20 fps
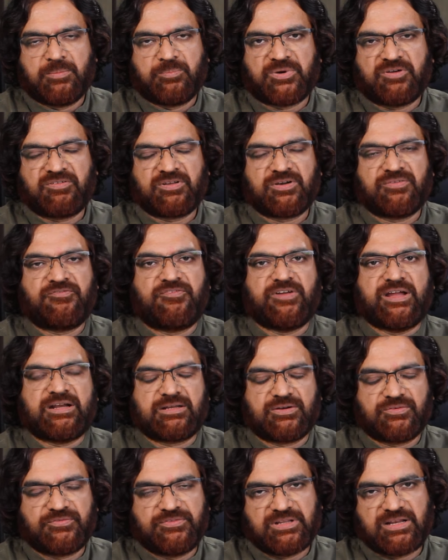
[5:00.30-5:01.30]
Power
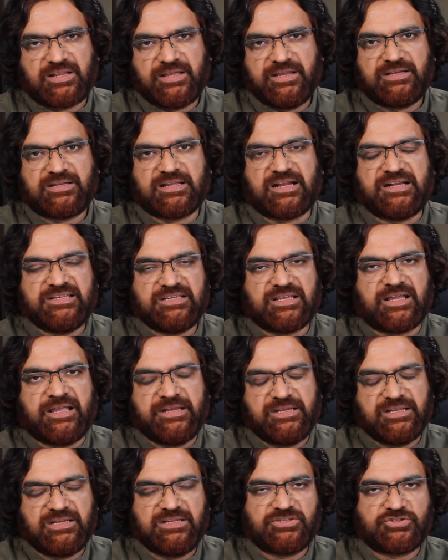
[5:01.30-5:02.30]
factor of the light
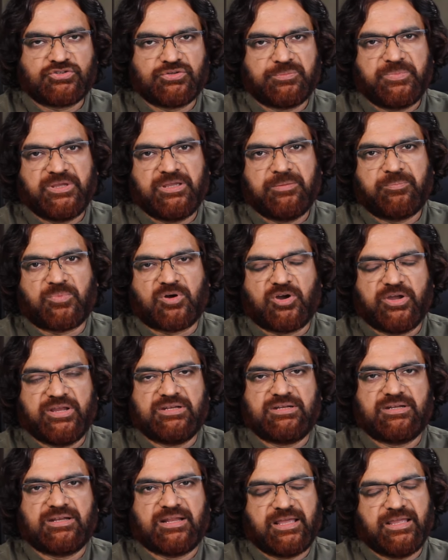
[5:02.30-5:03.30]
ideally should be zero
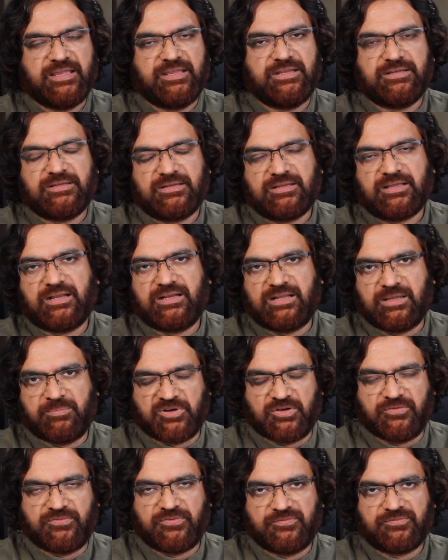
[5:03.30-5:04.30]
point 0.9 and
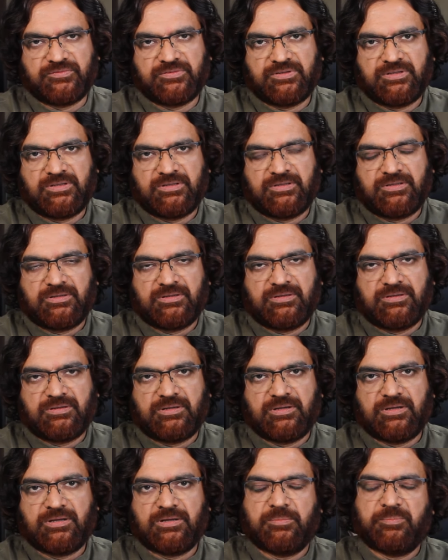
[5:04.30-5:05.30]
above.
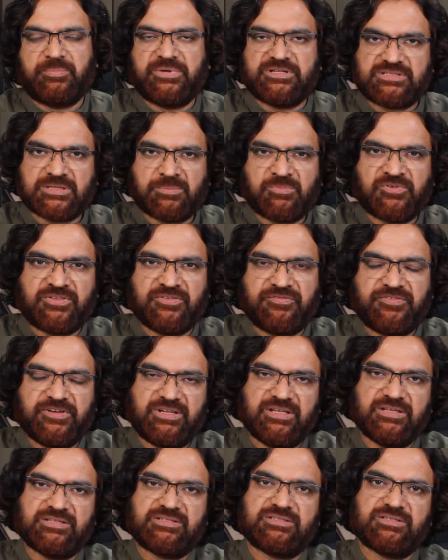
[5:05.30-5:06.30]
But some of the
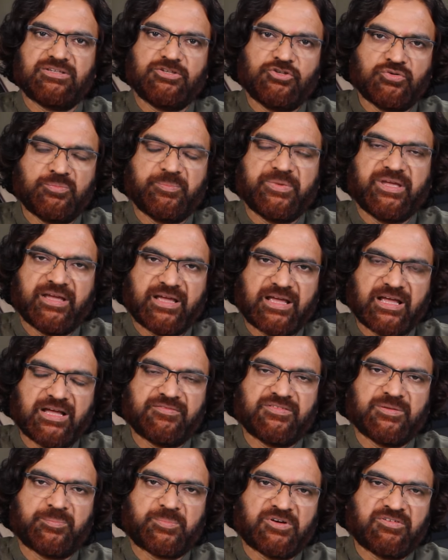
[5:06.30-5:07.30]
fittings you may
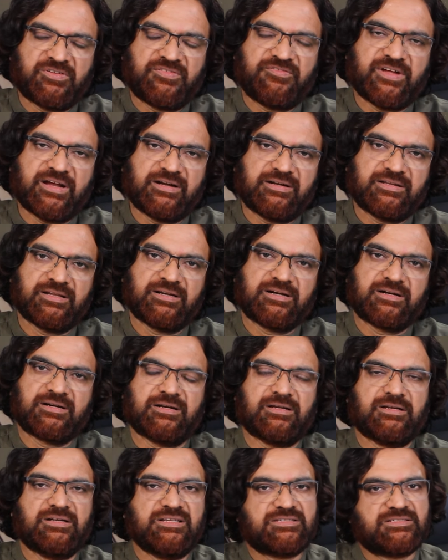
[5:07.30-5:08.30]
have the power factor
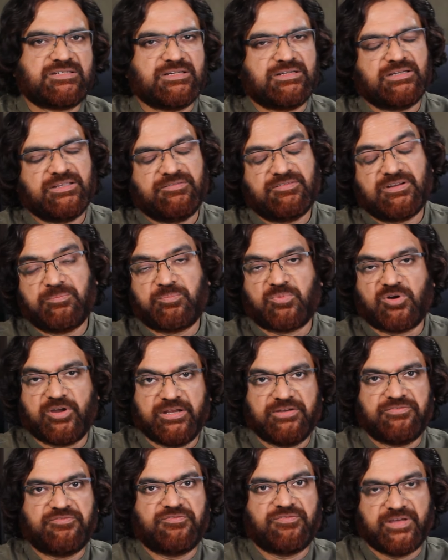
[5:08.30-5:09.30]
listed even zero
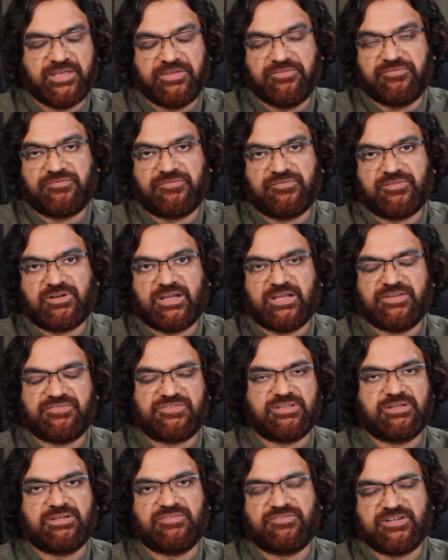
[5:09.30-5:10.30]
point 0.5. I have
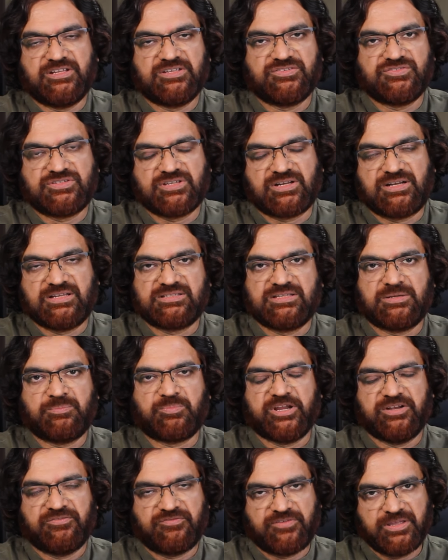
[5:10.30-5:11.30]
seen fittings which are less than
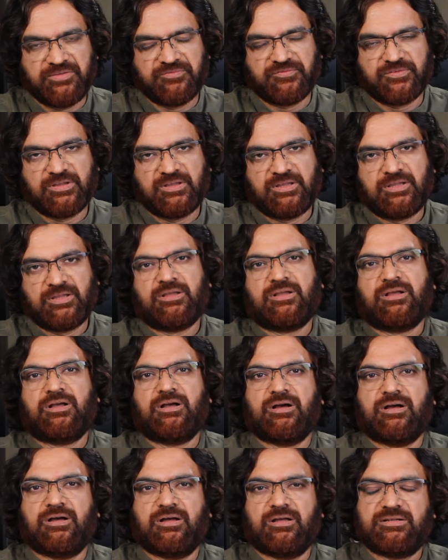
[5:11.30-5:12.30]
zero point
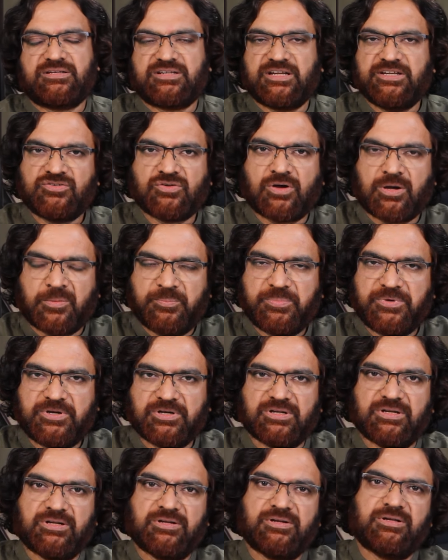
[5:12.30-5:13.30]
0.5.
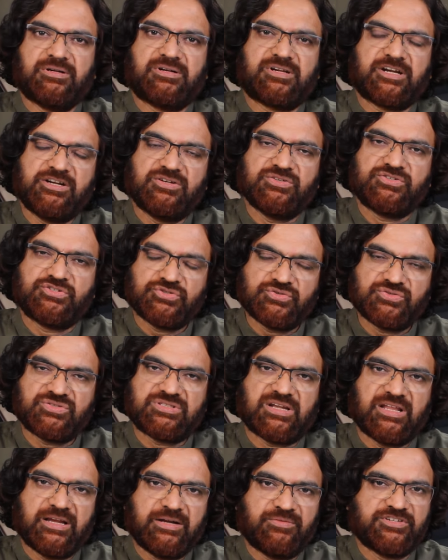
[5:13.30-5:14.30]
Try to choose
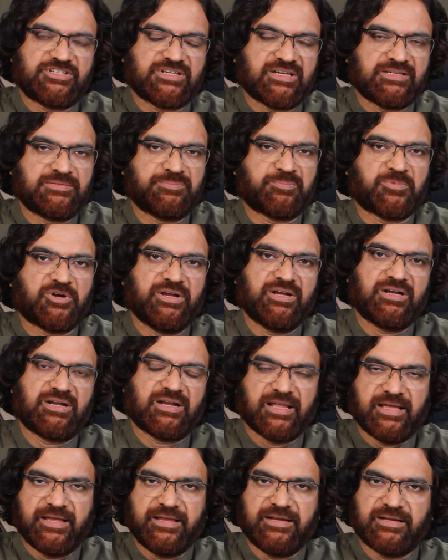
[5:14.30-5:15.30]
the light which has zero point
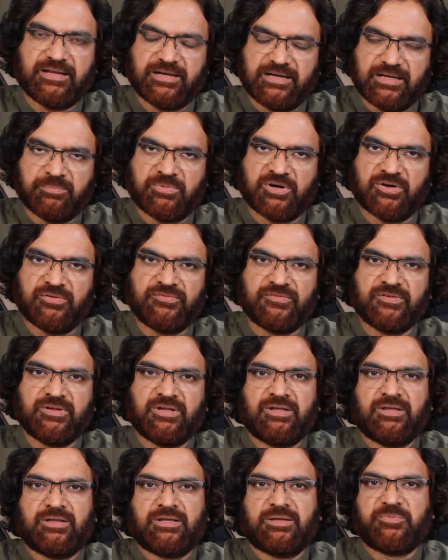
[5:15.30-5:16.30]
0.9 and above,
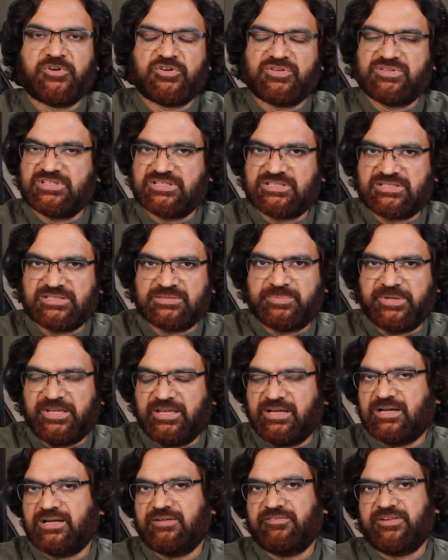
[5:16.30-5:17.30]
because this is
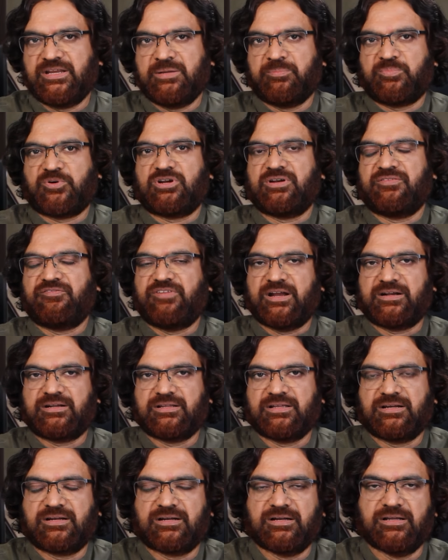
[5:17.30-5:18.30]
being a very important
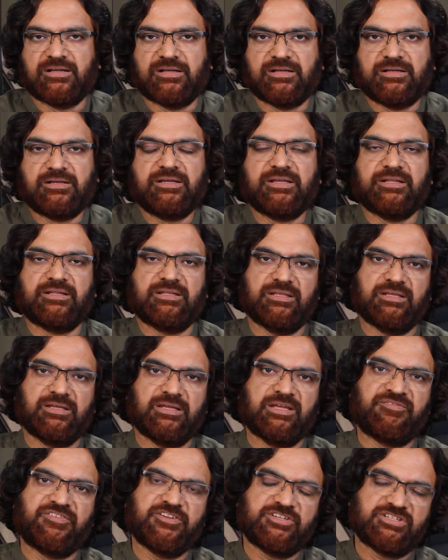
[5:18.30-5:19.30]
factor in
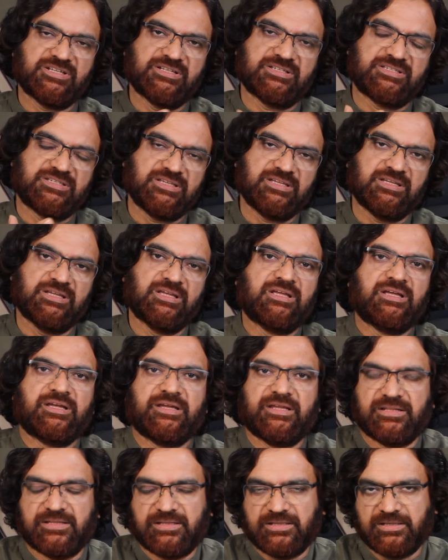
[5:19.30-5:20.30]
the efficiency,
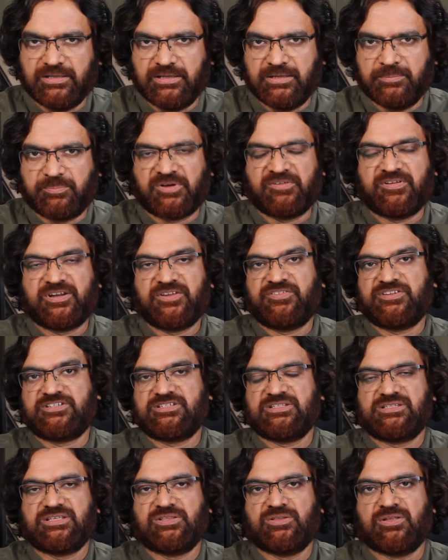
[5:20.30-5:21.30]
in the power
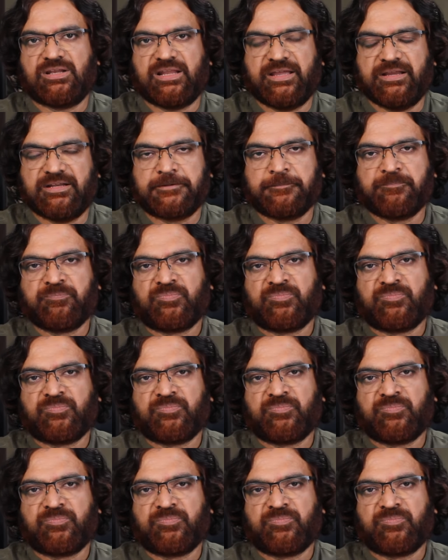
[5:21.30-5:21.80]
efficiency of the light.